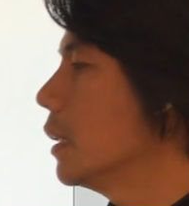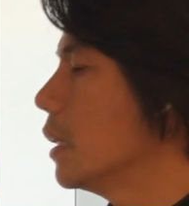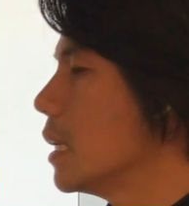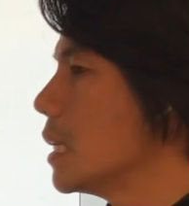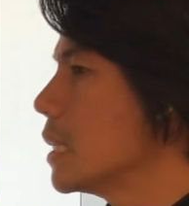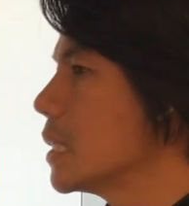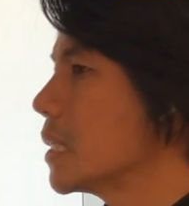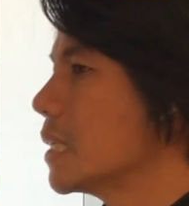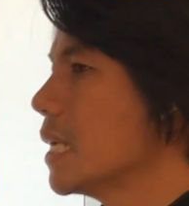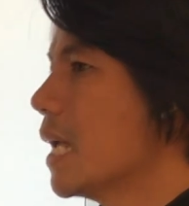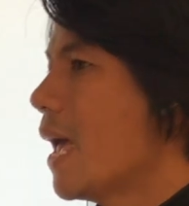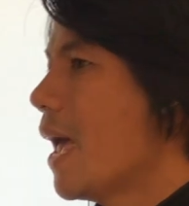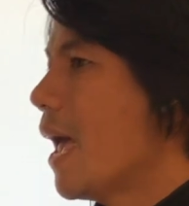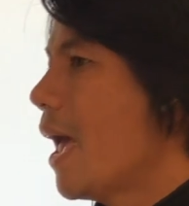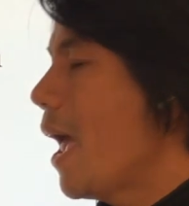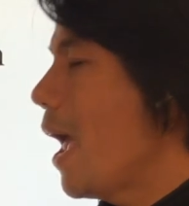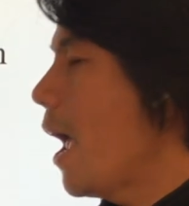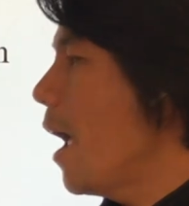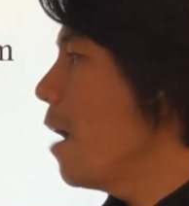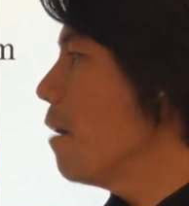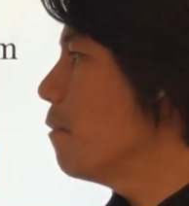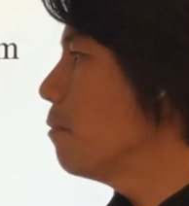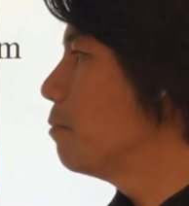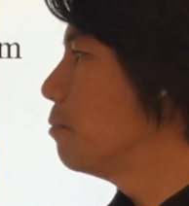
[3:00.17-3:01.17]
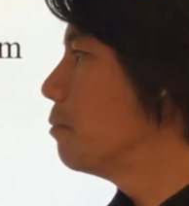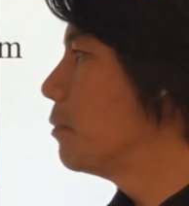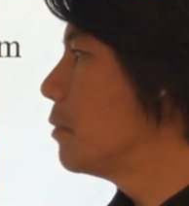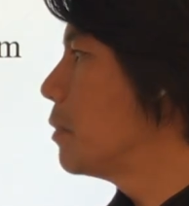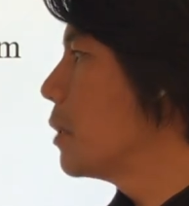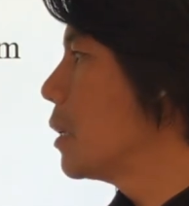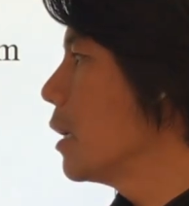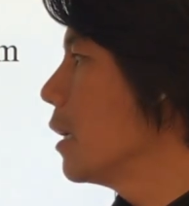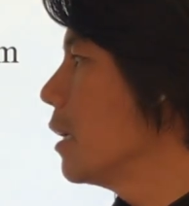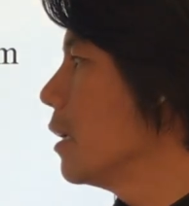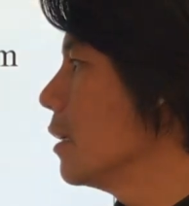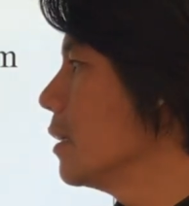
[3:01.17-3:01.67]
as f
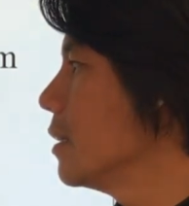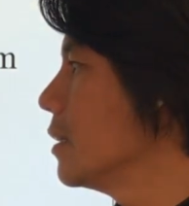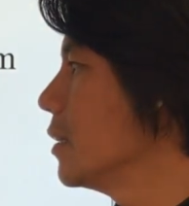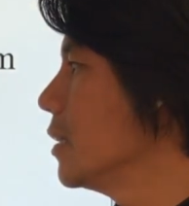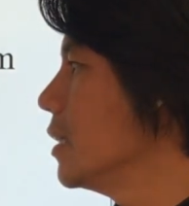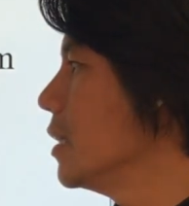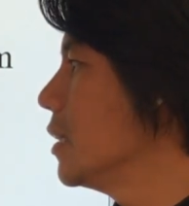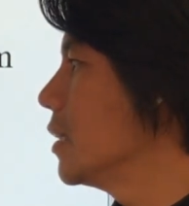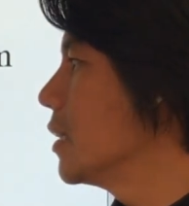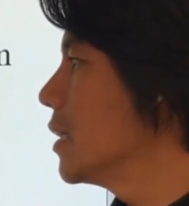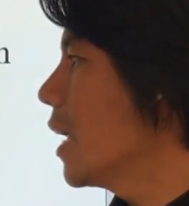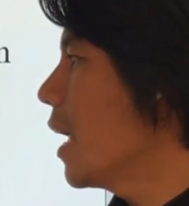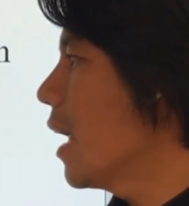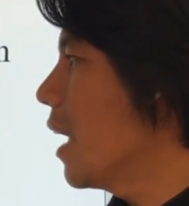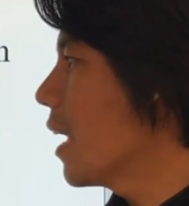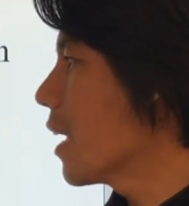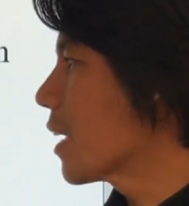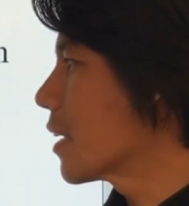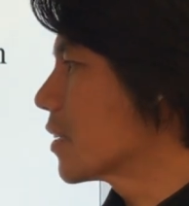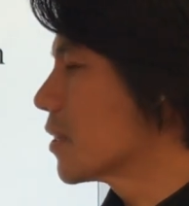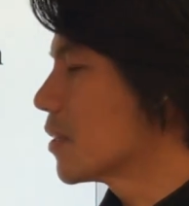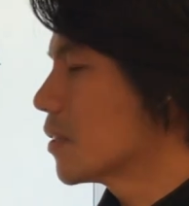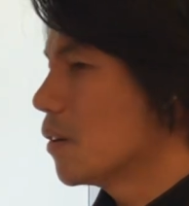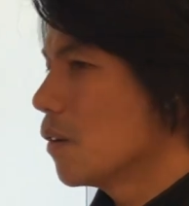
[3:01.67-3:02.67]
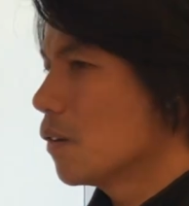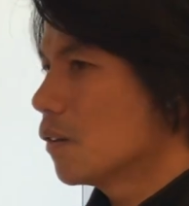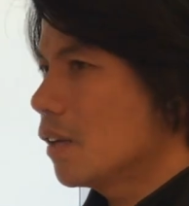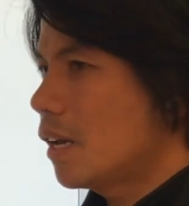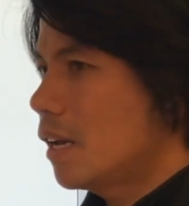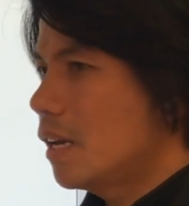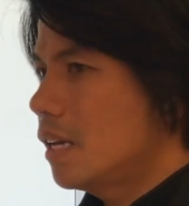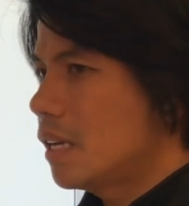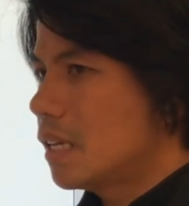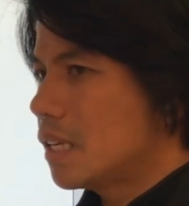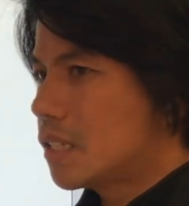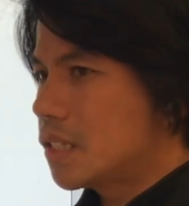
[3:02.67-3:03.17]
parentheses x,
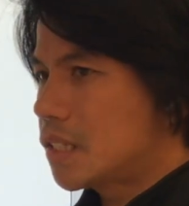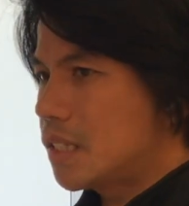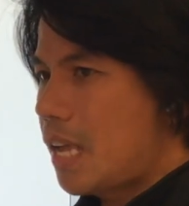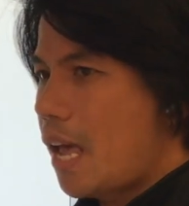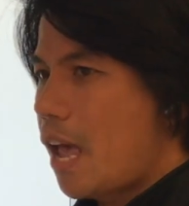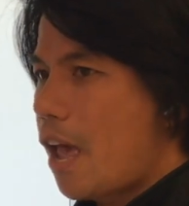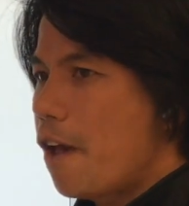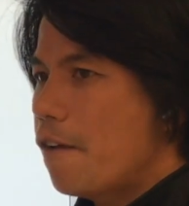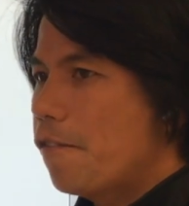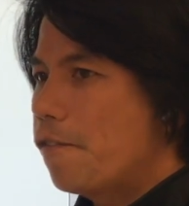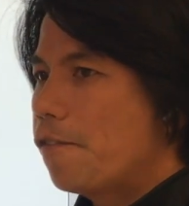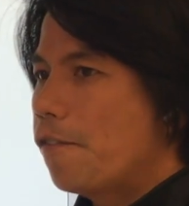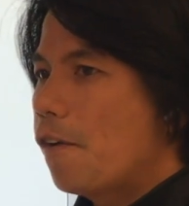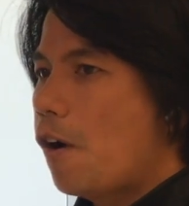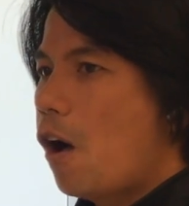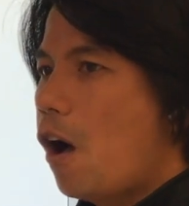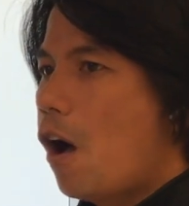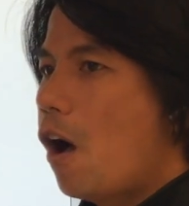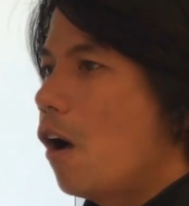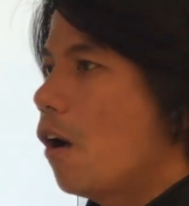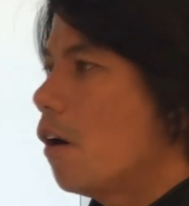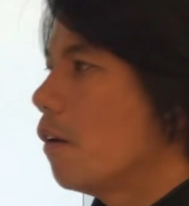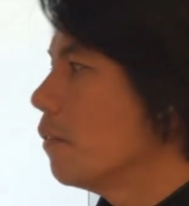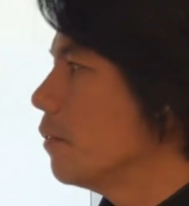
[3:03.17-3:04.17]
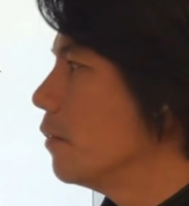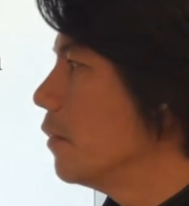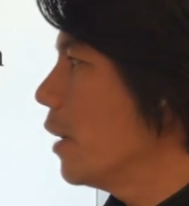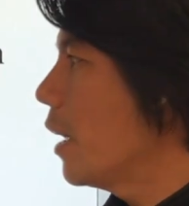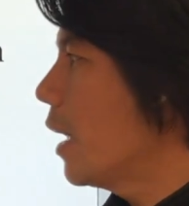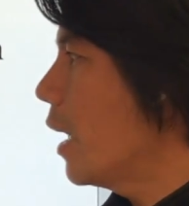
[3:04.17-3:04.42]
okay? It's f of